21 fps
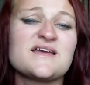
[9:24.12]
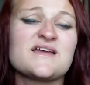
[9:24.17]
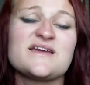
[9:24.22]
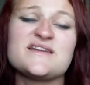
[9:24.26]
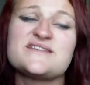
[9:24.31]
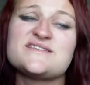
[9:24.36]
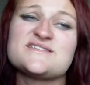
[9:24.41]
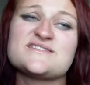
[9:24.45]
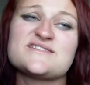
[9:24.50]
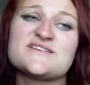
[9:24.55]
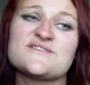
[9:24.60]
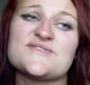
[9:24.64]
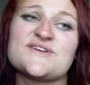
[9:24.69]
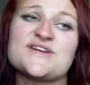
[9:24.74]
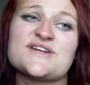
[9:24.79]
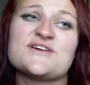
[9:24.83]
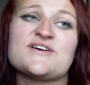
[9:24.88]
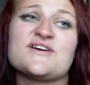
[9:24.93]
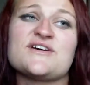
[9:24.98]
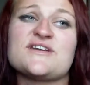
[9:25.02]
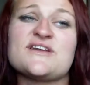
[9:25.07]
It does sound really
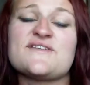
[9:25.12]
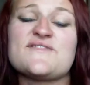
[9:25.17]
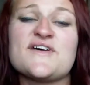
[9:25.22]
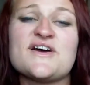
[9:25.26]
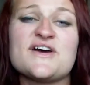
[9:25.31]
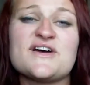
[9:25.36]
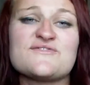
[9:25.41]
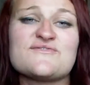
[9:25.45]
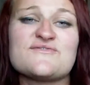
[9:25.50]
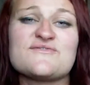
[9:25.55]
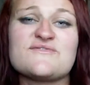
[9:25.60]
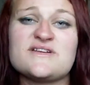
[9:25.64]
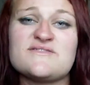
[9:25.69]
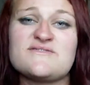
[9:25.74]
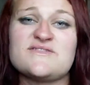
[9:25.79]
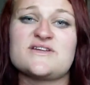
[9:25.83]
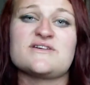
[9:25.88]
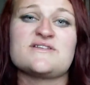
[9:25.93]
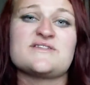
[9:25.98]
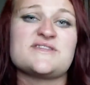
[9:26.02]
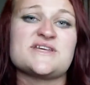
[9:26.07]
good. I've heard really,
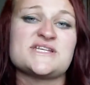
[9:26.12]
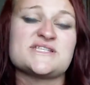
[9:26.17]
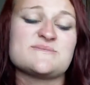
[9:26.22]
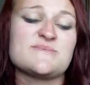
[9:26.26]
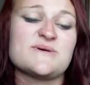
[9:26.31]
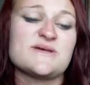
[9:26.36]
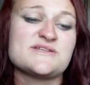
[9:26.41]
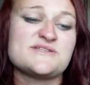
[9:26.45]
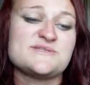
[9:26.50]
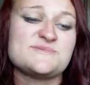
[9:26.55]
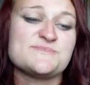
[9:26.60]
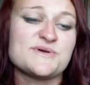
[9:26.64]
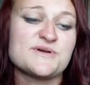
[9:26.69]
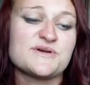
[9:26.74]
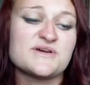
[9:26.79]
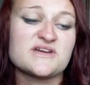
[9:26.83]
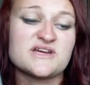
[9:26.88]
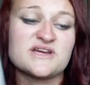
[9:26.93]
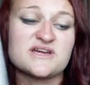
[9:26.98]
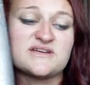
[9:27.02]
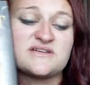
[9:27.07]
really good things about this
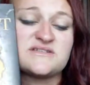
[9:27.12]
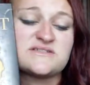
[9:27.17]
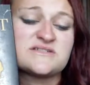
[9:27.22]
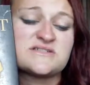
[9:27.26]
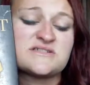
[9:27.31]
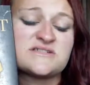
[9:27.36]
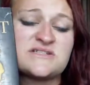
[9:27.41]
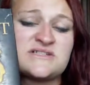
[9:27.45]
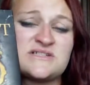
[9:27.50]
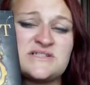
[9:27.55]
book, and